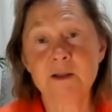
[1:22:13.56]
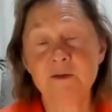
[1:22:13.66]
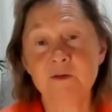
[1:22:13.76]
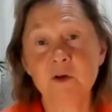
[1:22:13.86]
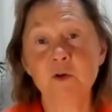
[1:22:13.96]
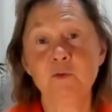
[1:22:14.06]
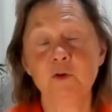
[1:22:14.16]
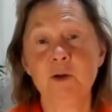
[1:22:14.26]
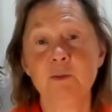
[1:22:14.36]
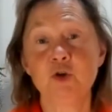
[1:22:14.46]
difficult for
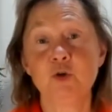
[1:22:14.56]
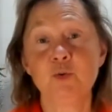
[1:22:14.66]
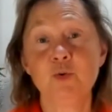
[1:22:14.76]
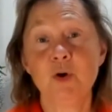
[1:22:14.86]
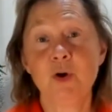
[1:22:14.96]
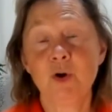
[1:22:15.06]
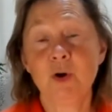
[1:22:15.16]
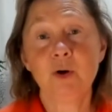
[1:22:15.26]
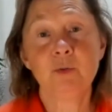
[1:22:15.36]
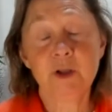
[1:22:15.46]
them to
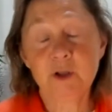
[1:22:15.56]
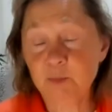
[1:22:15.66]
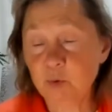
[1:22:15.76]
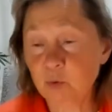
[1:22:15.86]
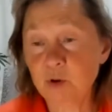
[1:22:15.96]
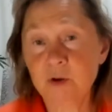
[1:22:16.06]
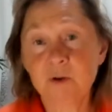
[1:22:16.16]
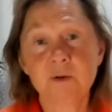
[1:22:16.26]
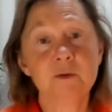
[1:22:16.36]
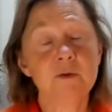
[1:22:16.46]
read the book,
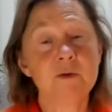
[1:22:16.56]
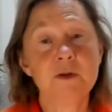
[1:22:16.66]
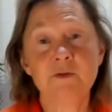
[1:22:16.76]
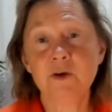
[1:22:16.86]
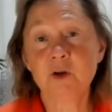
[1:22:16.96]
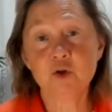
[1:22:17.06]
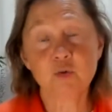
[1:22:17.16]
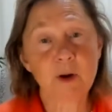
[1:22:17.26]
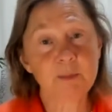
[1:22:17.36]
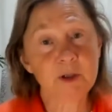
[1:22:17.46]
difficult to
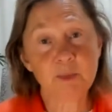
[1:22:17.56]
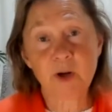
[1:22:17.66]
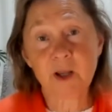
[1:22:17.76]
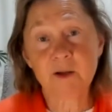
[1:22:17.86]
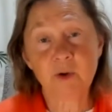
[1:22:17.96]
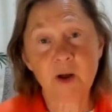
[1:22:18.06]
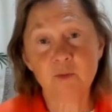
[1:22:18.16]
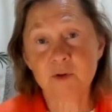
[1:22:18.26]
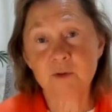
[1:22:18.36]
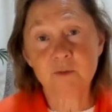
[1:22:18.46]
wrap their brain around
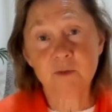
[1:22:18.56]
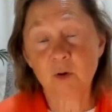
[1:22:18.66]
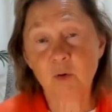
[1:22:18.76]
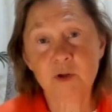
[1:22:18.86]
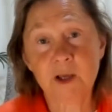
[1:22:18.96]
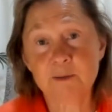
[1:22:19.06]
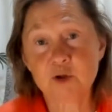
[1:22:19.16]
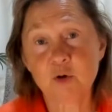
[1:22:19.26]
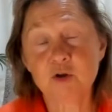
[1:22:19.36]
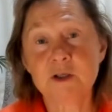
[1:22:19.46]
the whole GAPS
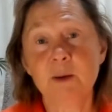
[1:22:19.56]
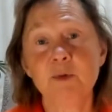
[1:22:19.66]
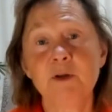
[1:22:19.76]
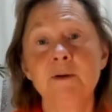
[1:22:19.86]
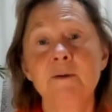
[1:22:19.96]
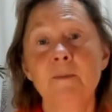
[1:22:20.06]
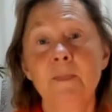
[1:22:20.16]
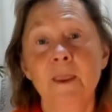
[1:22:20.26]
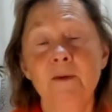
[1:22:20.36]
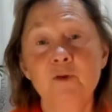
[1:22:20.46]
concept.
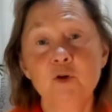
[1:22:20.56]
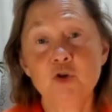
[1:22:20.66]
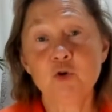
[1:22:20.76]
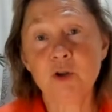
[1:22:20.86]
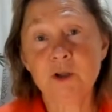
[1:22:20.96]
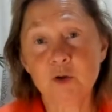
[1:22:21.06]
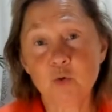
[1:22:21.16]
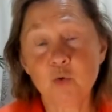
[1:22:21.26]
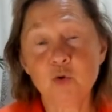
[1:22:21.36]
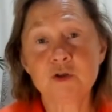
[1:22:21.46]
If you join that
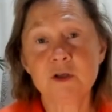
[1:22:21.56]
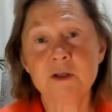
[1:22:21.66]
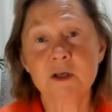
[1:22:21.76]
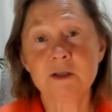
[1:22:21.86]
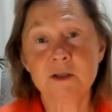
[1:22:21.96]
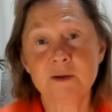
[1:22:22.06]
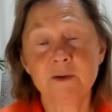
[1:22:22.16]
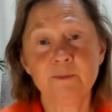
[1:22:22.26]
course, it's it's uh,